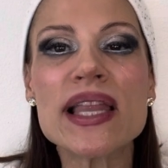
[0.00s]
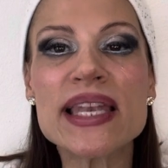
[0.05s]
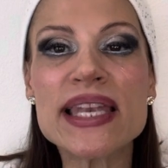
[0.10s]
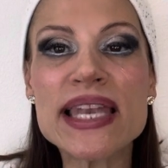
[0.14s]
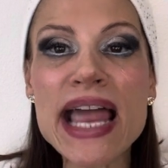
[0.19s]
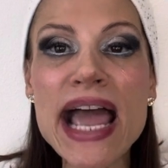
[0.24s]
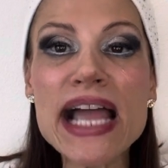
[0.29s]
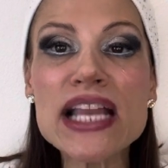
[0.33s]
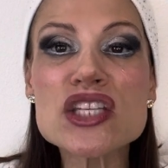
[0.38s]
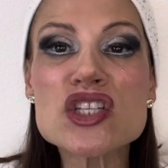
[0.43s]

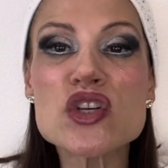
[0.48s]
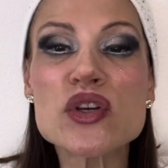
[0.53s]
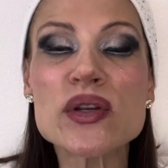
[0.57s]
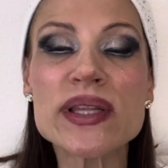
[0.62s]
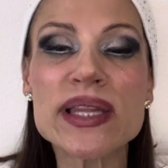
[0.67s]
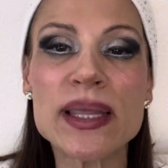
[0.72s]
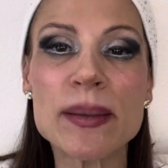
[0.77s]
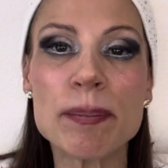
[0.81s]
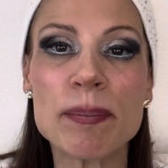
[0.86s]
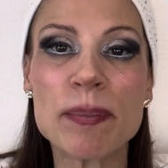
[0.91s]

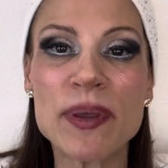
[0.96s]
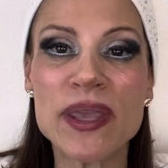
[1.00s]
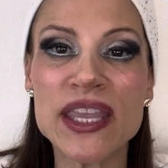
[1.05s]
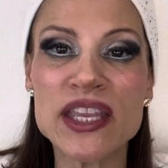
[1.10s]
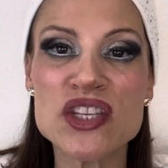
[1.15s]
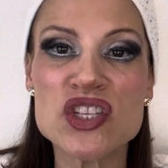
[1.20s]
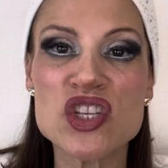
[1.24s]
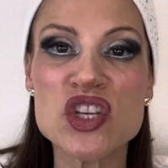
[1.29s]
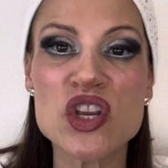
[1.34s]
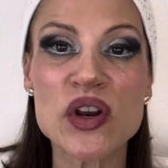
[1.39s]
naturally
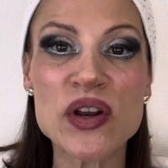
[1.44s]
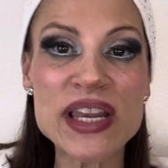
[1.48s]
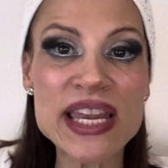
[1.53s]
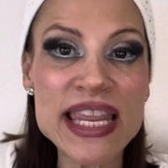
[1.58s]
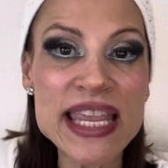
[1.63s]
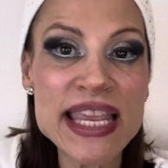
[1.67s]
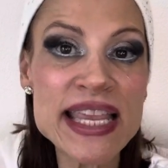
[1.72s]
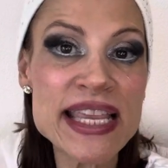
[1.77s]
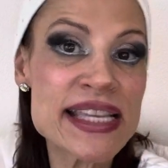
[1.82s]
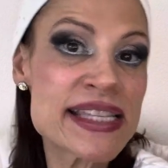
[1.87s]
pitch your
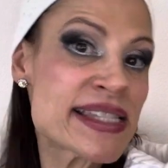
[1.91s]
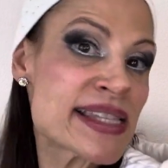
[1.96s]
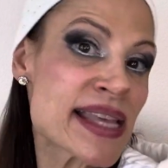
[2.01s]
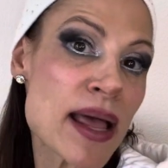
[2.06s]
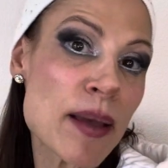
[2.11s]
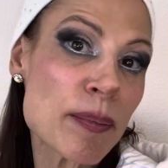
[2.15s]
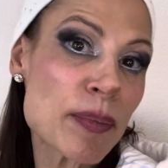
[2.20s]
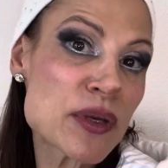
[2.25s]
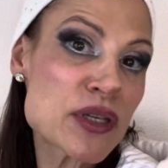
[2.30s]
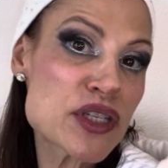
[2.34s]
knees
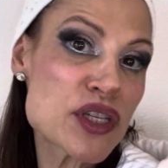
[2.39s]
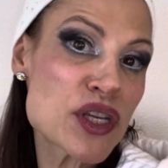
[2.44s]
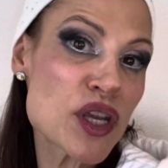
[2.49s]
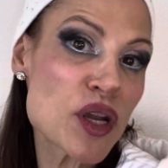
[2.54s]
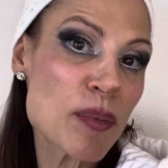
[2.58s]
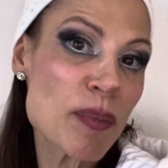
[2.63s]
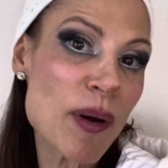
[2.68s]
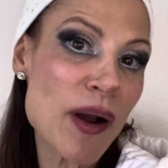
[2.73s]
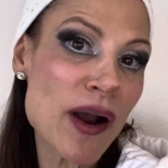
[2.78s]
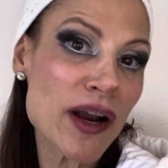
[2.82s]
up into
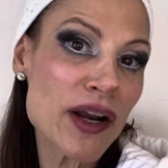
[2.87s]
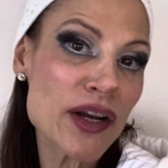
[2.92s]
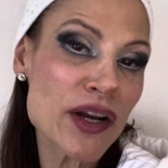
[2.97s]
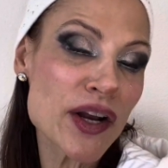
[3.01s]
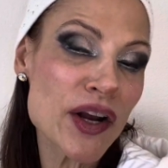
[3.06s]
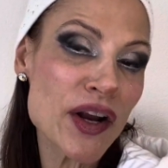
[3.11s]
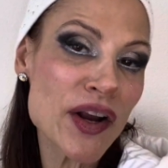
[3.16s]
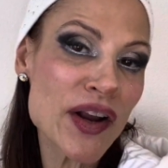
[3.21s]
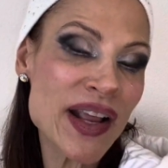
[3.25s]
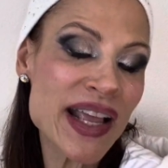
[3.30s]
your
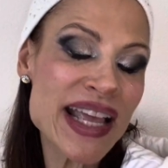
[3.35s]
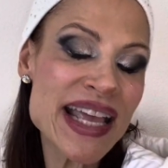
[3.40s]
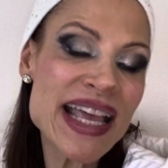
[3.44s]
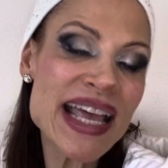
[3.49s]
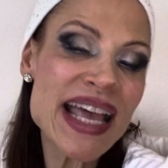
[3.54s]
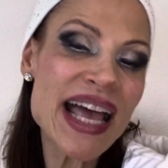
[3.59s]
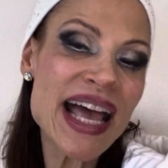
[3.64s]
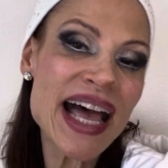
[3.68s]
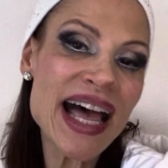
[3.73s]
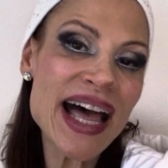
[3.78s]
partner.
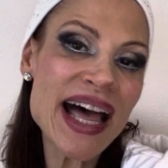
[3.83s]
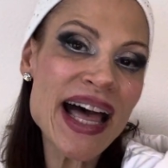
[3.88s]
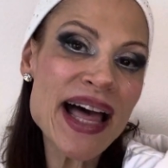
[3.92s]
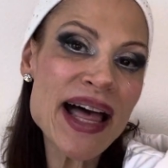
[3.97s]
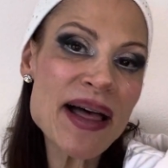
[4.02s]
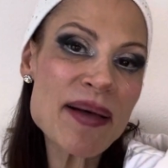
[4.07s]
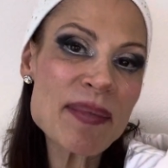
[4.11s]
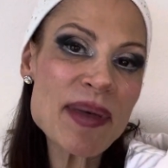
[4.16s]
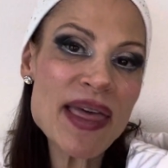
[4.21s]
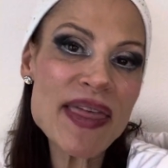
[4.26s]

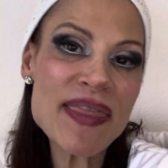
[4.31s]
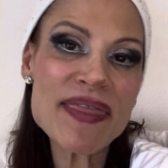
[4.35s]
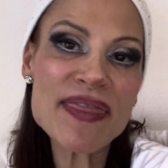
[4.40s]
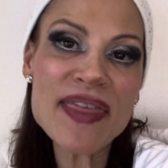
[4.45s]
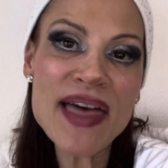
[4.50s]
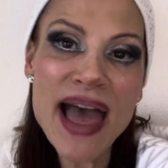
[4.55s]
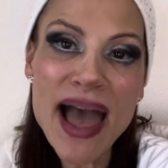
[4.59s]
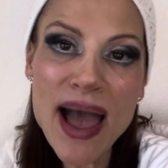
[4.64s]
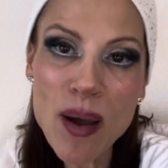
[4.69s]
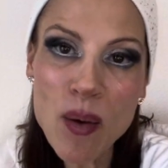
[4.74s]
Um,
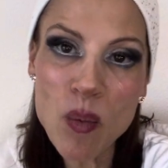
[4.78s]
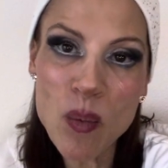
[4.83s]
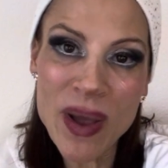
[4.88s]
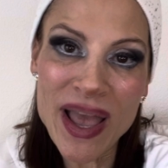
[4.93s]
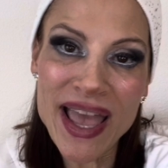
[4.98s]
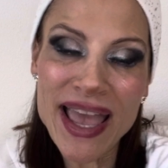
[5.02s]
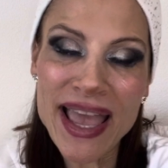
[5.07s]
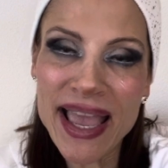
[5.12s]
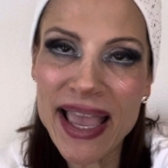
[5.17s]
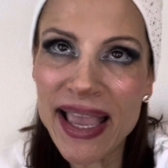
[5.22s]
that
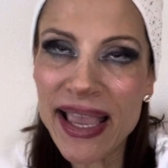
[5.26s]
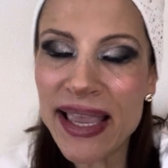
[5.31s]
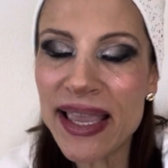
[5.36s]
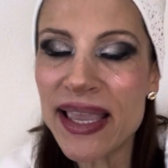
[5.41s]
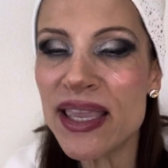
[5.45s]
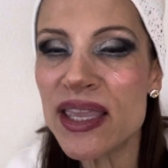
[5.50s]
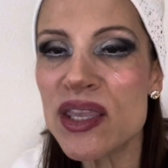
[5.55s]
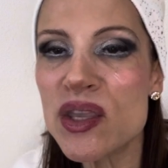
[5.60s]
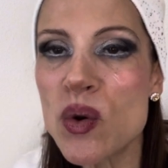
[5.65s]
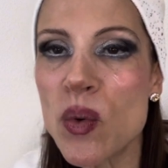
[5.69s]

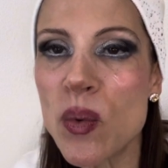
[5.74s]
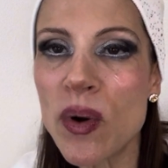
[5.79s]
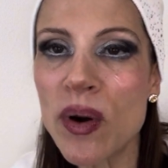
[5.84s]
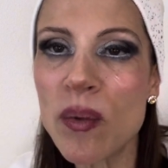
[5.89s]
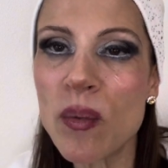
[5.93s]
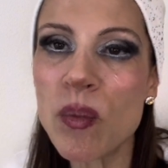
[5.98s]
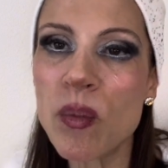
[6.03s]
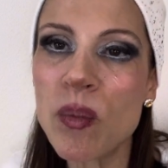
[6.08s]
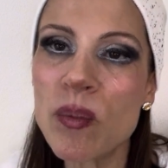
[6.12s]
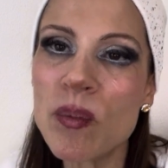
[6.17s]
way
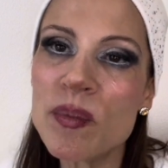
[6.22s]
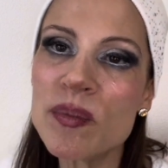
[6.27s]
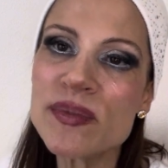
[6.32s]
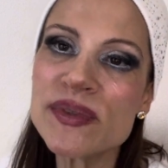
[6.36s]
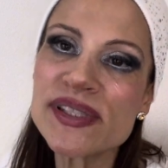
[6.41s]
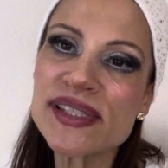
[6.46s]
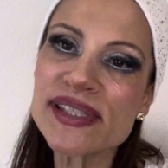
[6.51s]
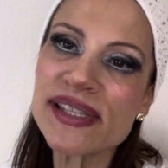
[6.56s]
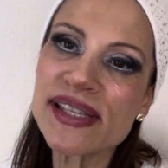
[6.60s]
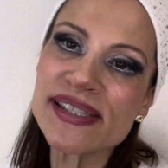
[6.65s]
you're
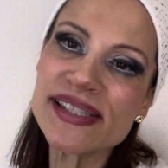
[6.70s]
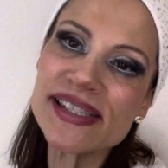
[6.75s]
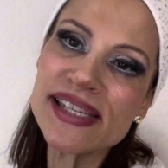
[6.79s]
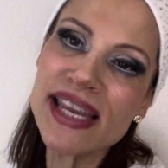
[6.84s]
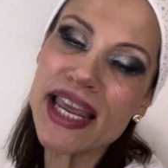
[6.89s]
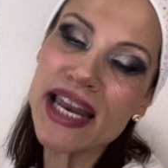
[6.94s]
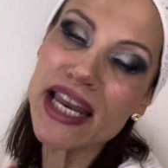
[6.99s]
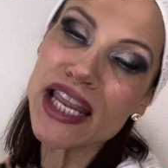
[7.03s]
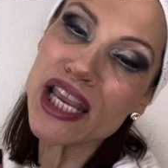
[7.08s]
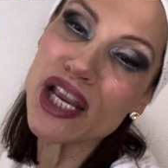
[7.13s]

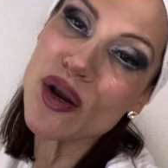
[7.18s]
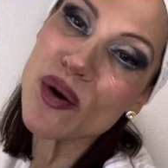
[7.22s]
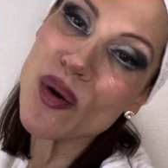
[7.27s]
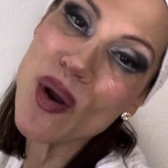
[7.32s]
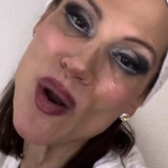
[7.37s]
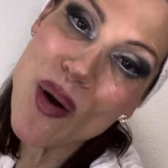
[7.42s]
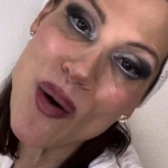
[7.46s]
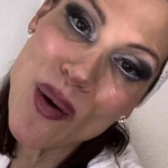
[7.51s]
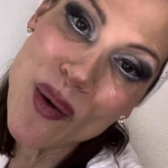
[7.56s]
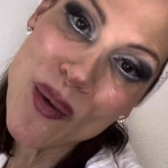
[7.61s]
sustaining your
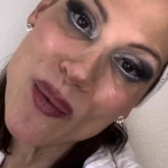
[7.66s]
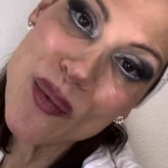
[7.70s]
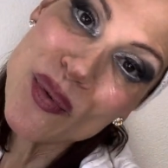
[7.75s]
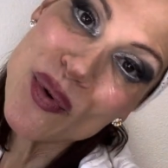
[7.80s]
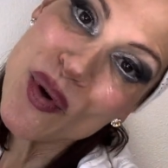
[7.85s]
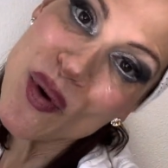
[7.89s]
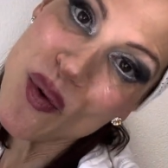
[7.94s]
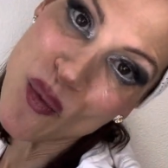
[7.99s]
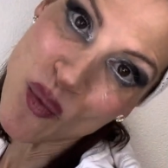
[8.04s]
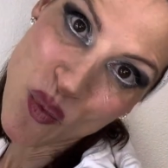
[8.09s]

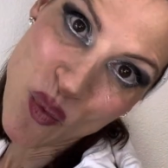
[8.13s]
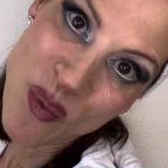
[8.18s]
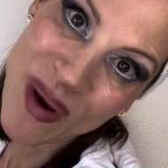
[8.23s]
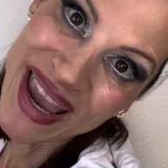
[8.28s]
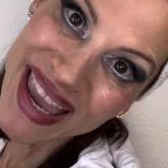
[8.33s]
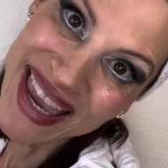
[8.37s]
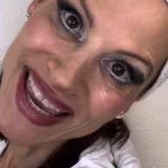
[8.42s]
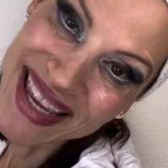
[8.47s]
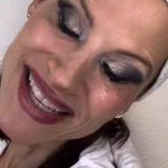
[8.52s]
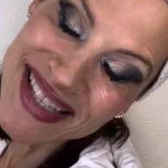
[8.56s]
own
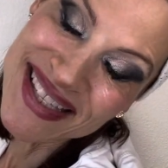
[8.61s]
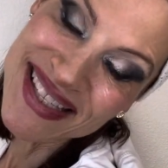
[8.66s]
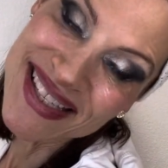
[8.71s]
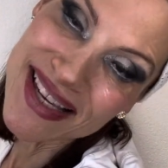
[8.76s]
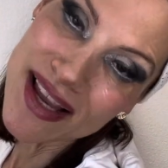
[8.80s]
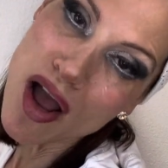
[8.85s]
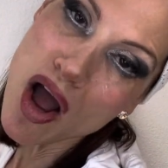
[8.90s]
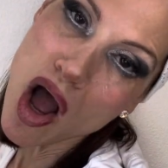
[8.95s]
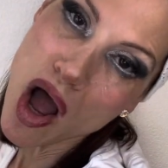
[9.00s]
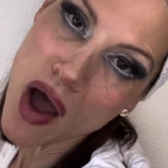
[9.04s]

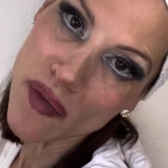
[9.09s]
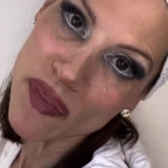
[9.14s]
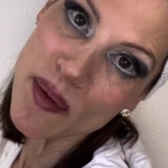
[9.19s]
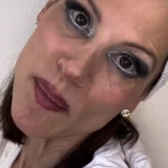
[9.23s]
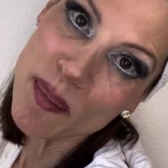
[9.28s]
weight on the